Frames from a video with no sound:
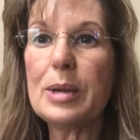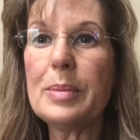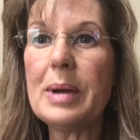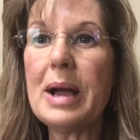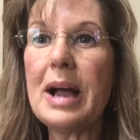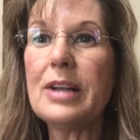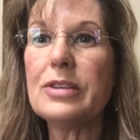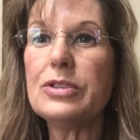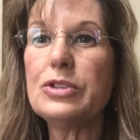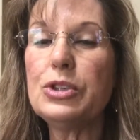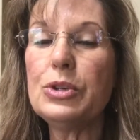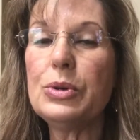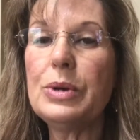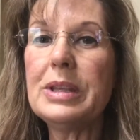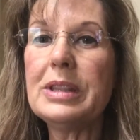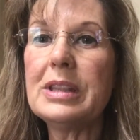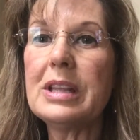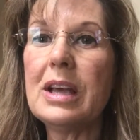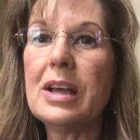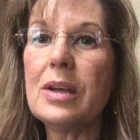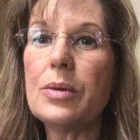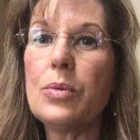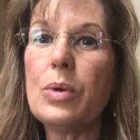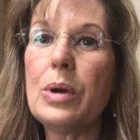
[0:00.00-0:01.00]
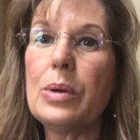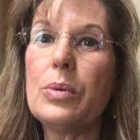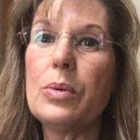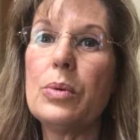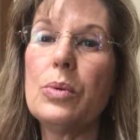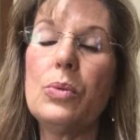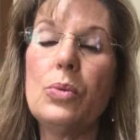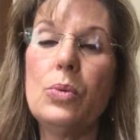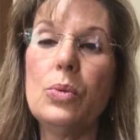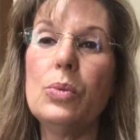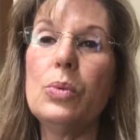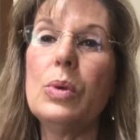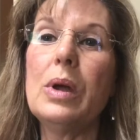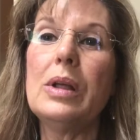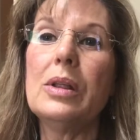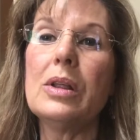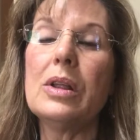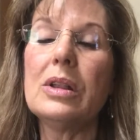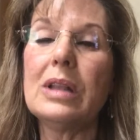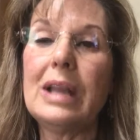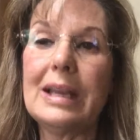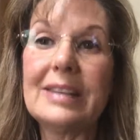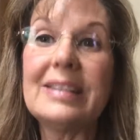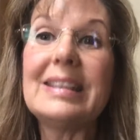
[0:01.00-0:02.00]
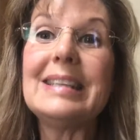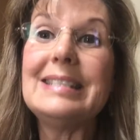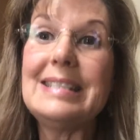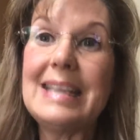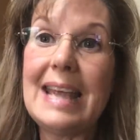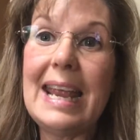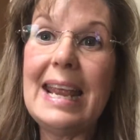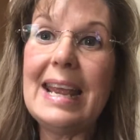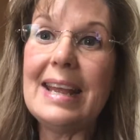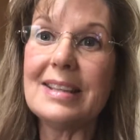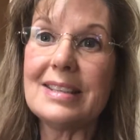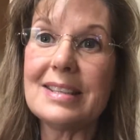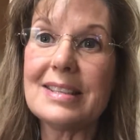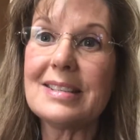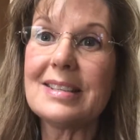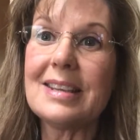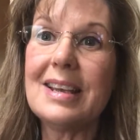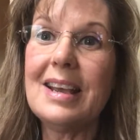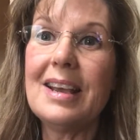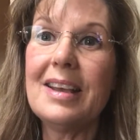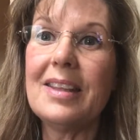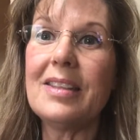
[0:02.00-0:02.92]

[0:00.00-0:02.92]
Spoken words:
about doing that, like the dance.